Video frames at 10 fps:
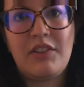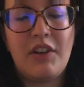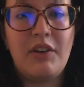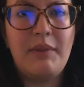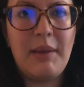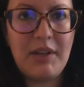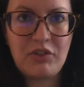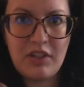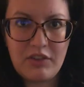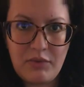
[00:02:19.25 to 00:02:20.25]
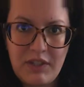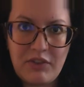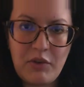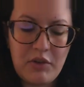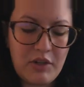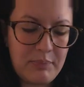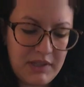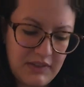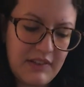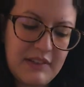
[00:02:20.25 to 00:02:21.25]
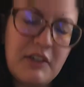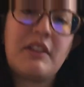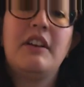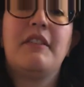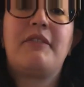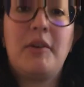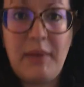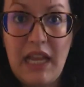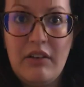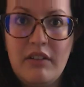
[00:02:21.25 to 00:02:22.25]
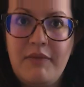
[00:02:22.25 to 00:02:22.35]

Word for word: So maybe I should have switched the order, but this is still good for a pale.